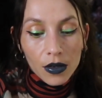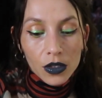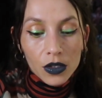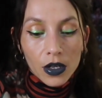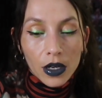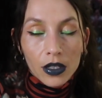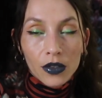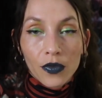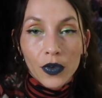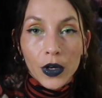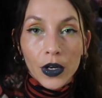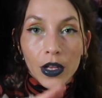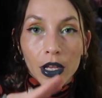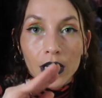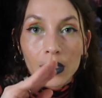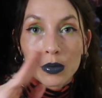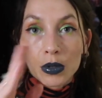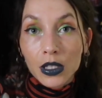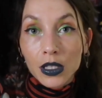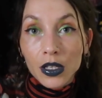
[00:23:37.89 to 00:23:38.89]
just for
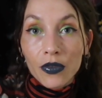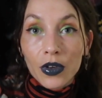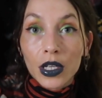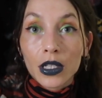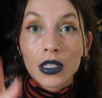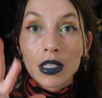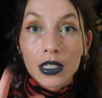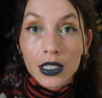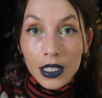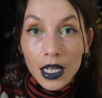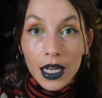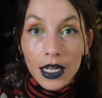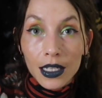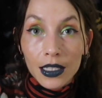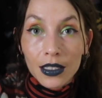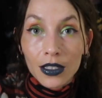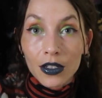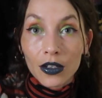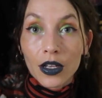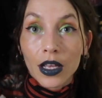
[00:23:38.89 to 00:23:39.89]
like specifically
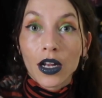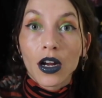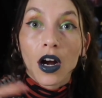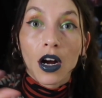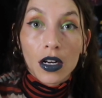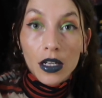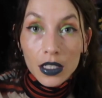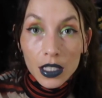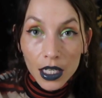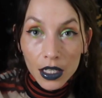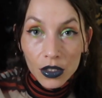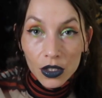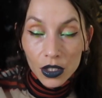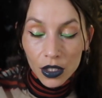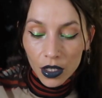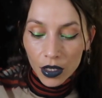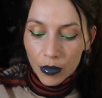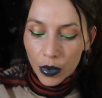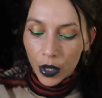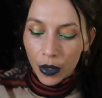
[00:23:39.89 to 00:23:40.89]
sites or like
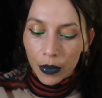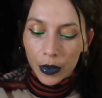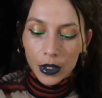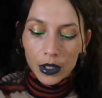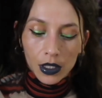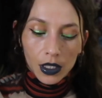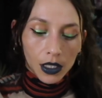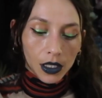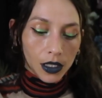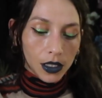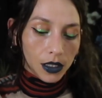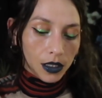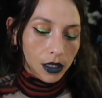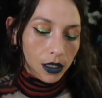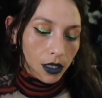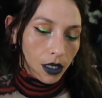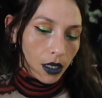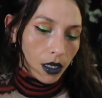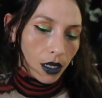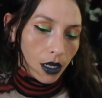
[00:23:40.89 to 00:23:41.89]
architecture
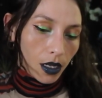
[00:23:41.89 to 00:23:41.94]
purposes.